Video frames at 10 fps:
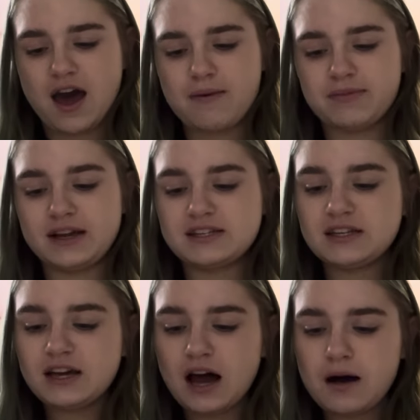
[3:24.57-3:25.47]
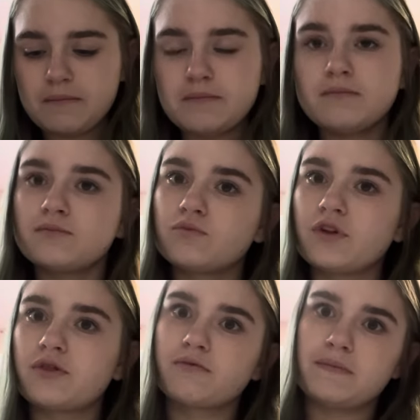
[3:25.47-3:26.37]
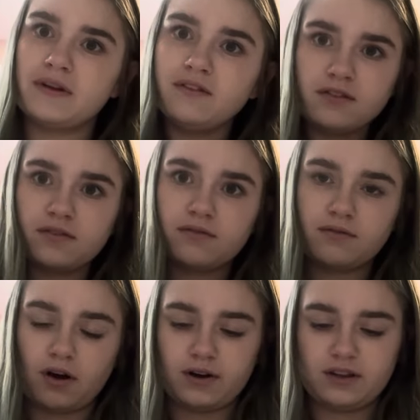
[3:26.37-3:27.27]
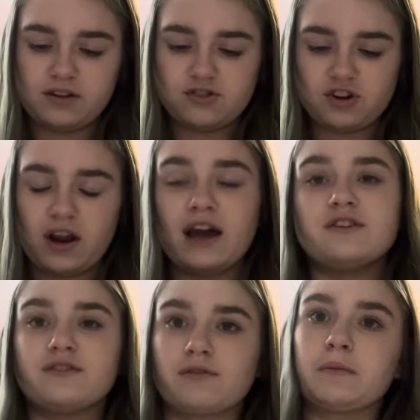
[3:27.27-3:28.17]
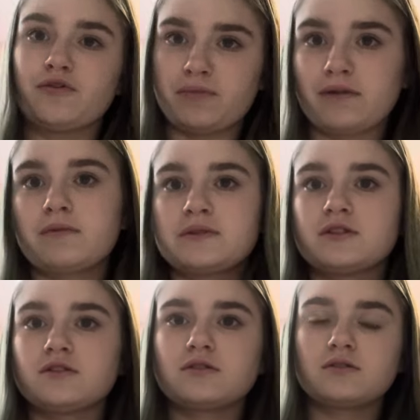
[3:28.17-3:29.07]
They did come with ribbons already stitched on. I did remove my ribbons